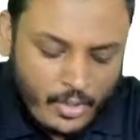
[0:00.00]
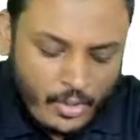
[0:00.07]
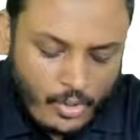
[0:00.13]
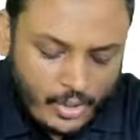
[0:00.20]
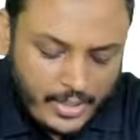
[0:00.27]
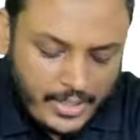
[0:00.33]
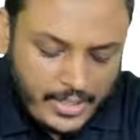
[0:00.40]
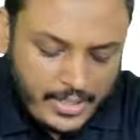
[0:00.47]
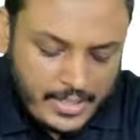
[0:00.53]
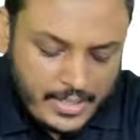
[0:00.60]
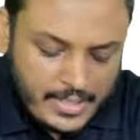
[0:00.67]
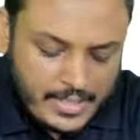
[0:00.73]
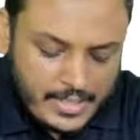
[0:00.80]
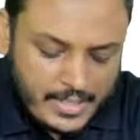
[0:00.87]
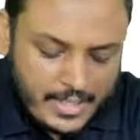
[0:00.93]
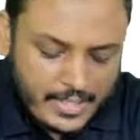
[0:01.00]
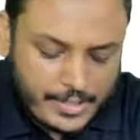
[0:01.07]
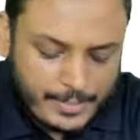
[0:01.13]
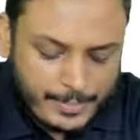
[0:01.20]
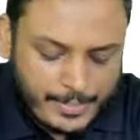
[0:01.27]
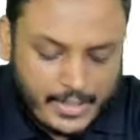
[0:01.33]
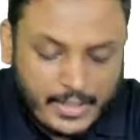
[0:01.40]
Auditors
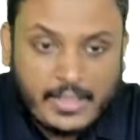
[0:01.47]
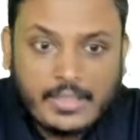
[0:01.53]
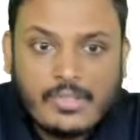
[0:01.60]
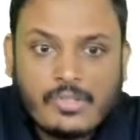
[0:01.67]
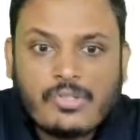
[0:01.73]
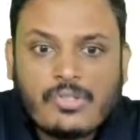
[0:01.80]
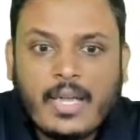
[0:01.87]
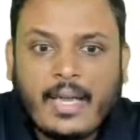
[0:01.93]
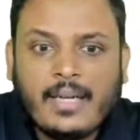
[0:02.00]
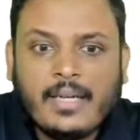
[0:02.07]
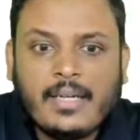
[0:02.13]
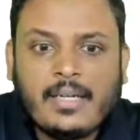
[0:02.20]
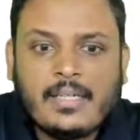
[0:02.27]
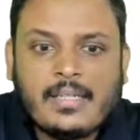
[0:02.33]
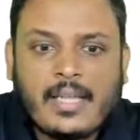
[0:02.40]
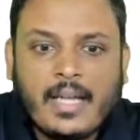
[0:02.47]
expert. Standard is